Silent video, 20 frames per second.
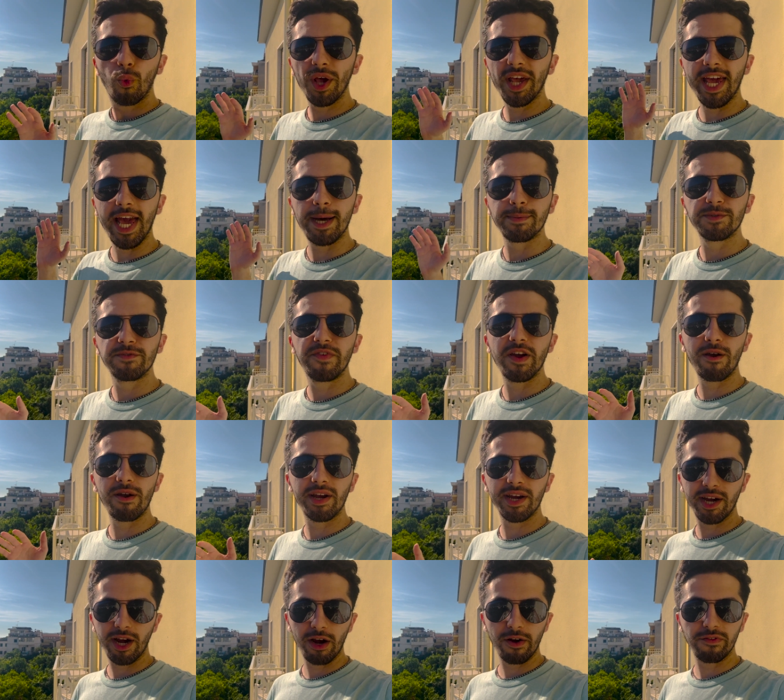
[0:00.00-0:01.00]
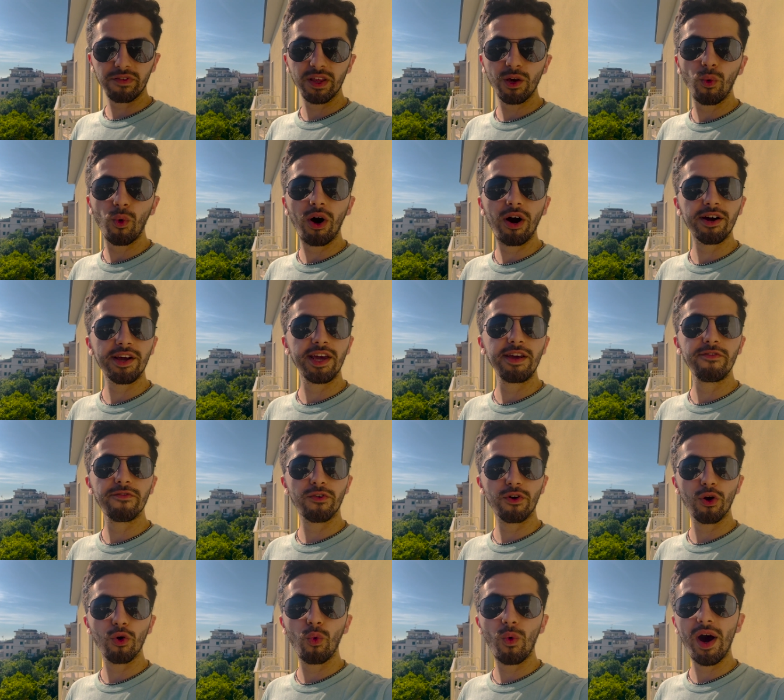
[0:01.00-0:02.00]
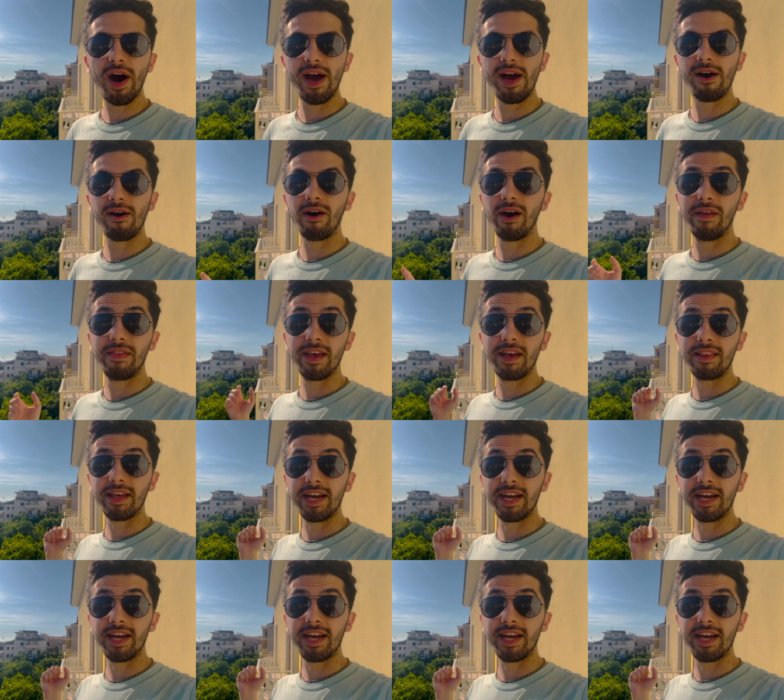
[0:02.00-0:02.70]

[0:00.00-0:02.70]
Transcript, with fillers: We kept very carefully walking for a while and then